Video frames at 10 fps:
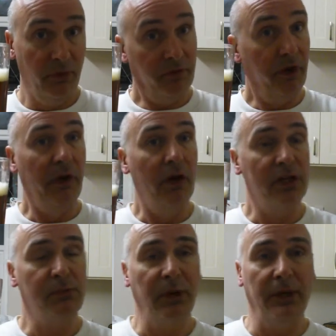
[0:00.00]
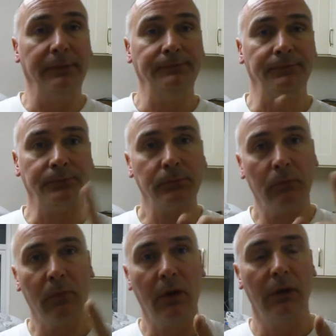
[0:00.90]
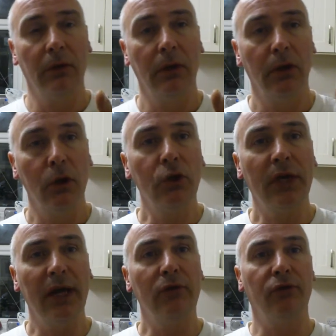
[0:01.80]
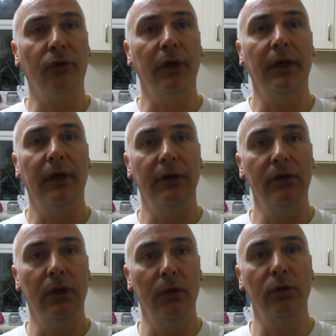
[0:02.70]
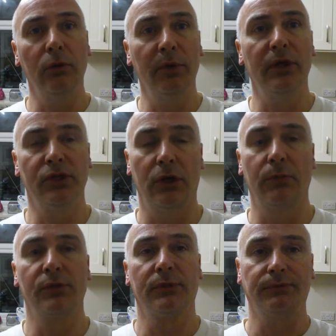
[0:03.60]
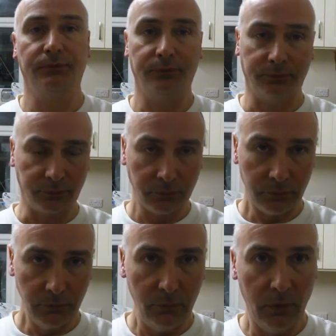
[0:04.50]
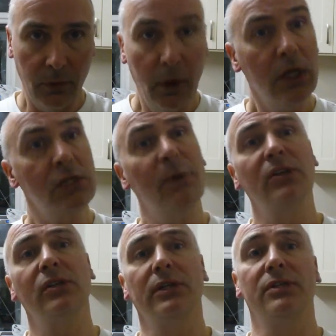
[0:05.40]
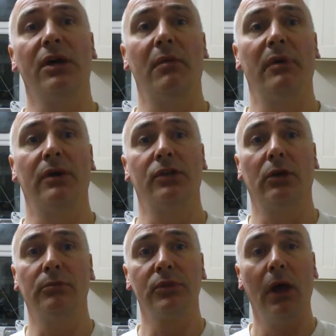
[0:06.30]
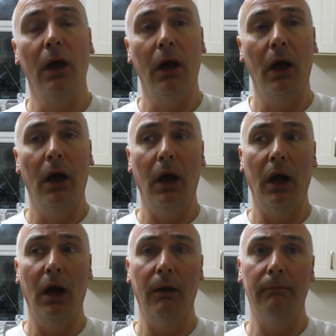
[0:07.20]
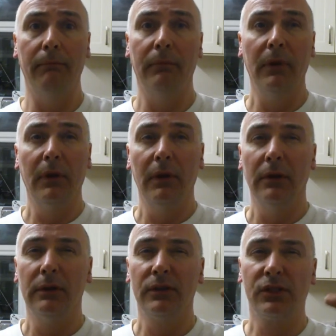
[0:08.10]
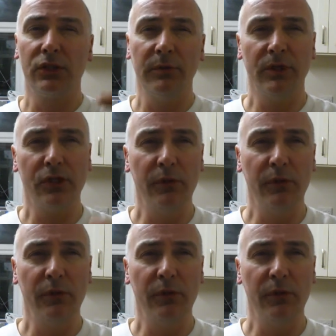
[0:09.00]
Very nice beer. Look out for it in your local beer shops. Specialist type beer shops. Some of the